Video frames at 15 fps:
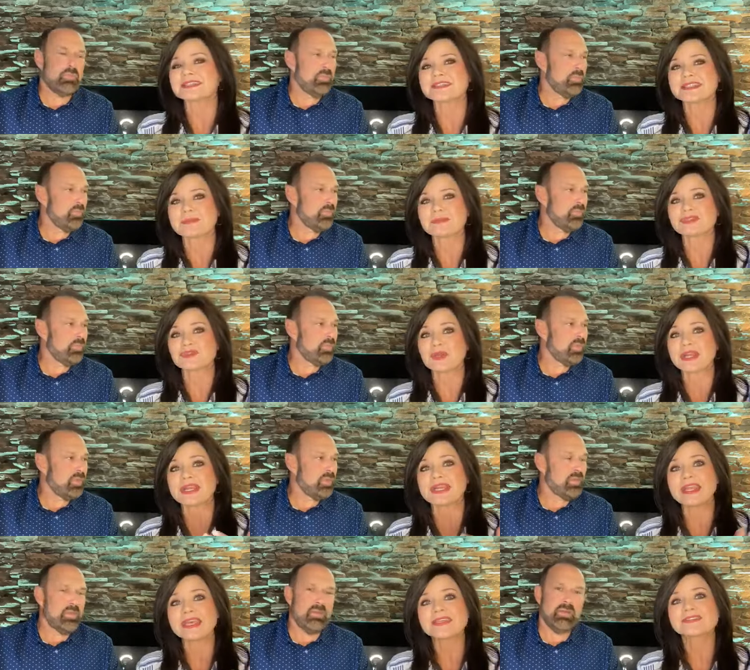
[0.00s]
Speaker 1: it's
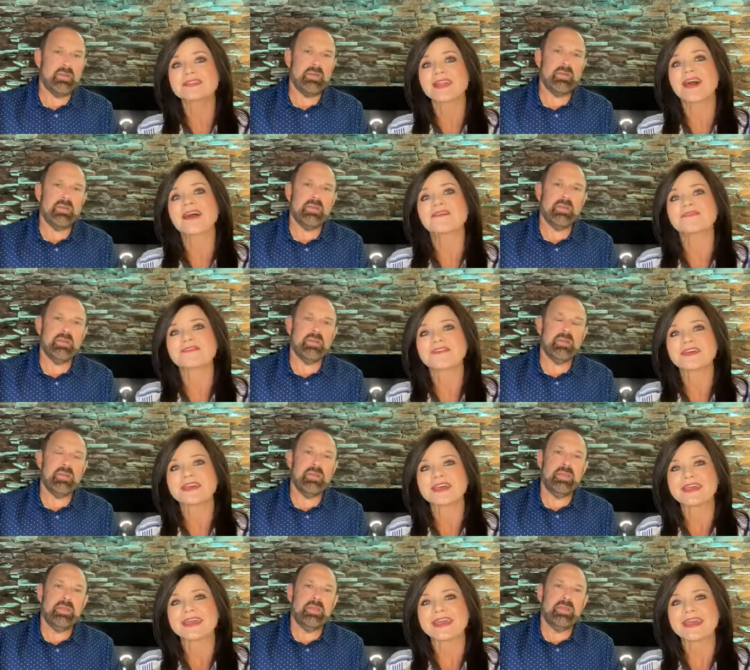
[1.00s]
demonstrating his
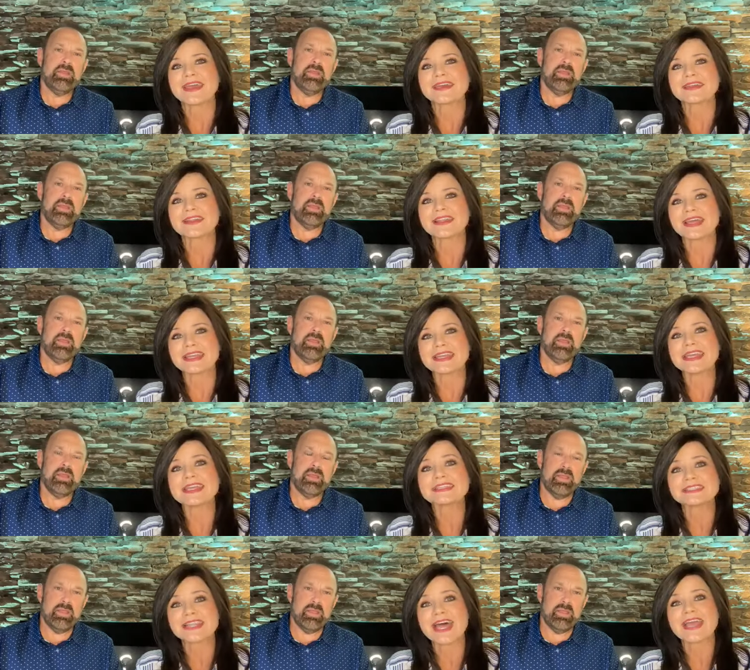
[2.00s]
love and
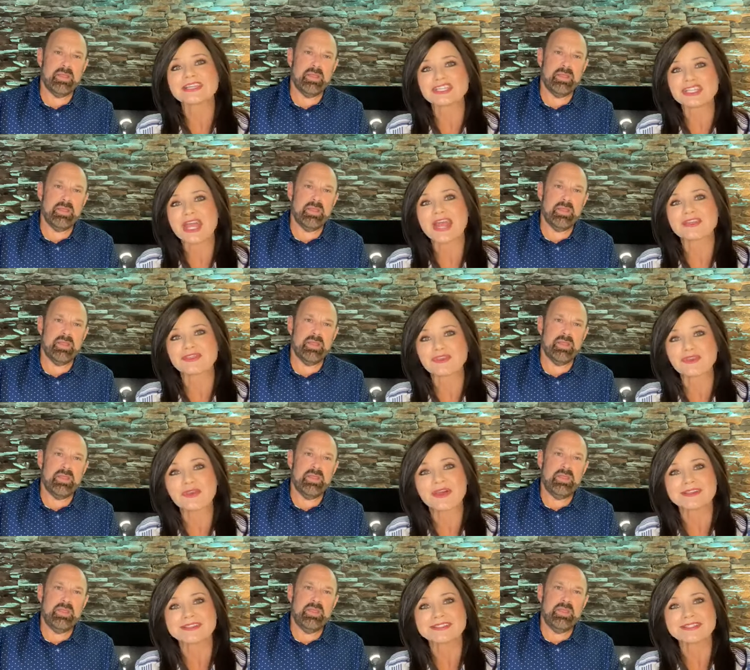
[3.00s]
letting his light
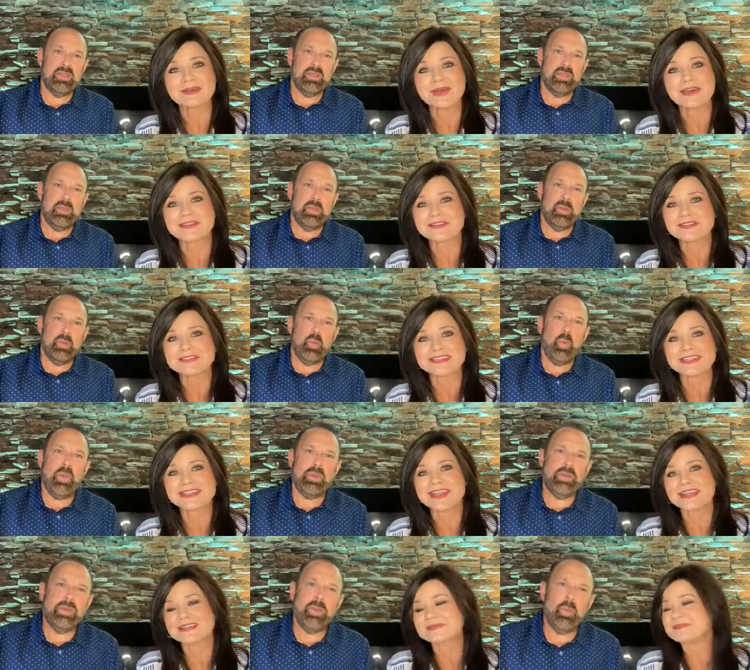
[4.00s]
shine through us to
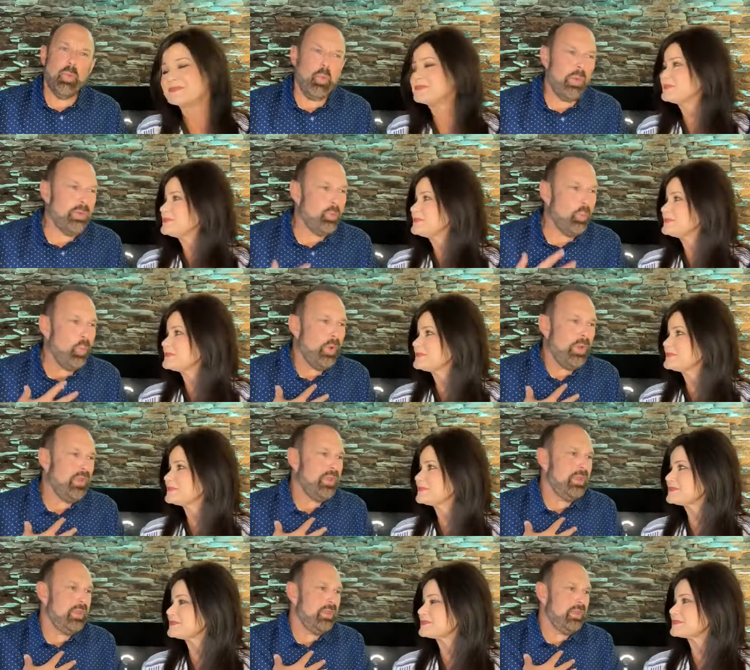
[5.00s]
others. When
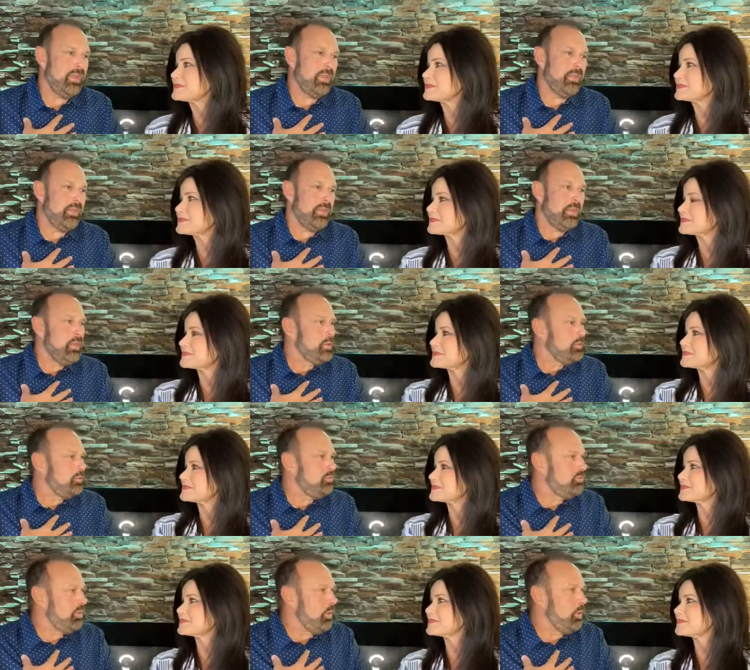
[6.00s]
Speaker 2: when we
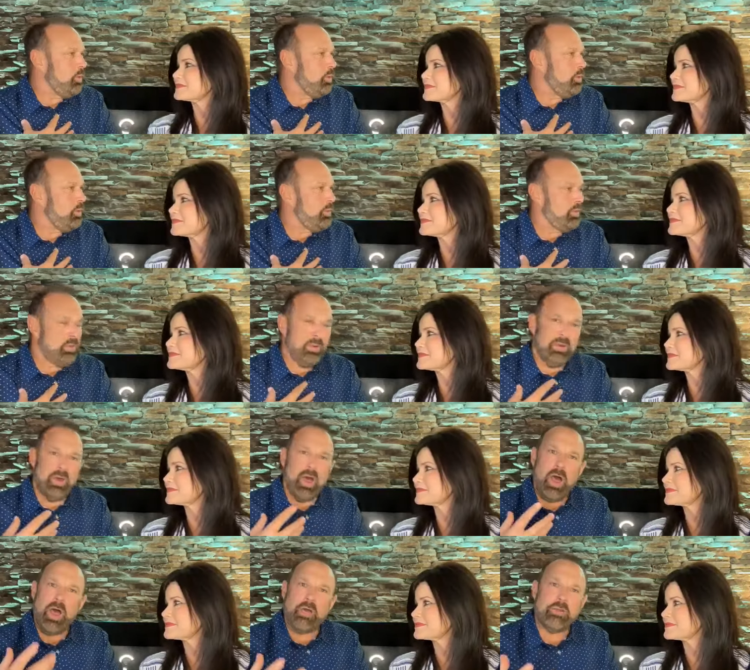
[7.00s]
show
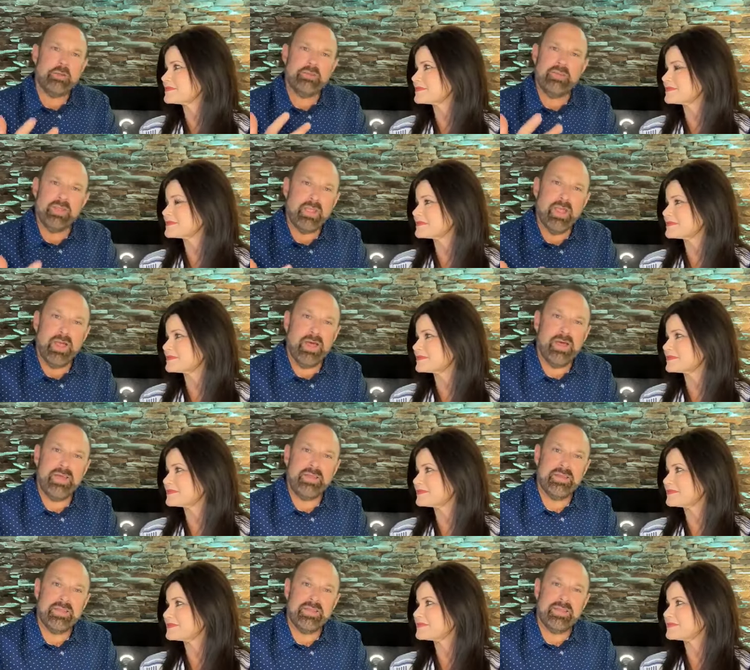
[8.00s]
honor to
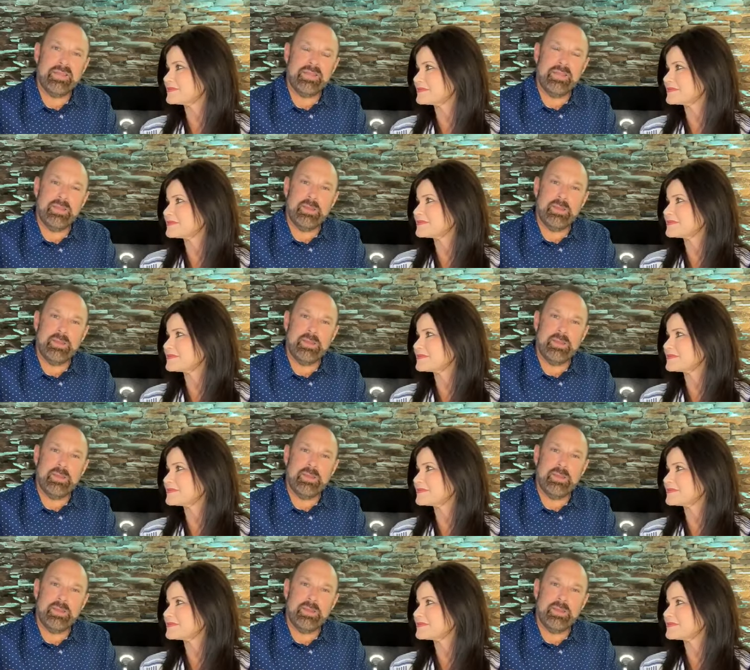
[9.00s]
God,